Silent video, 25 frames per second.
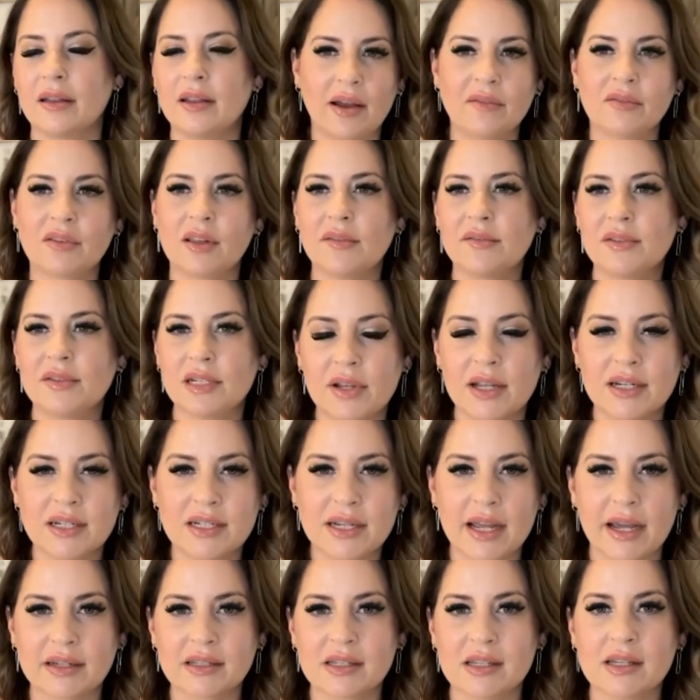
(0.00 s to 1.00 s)
I've lived in
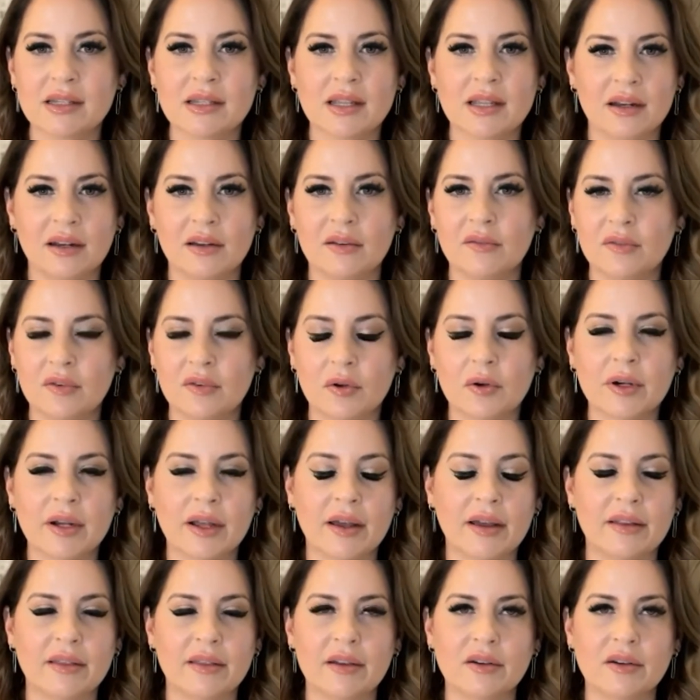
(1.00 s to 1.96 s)
Texas and in Florida.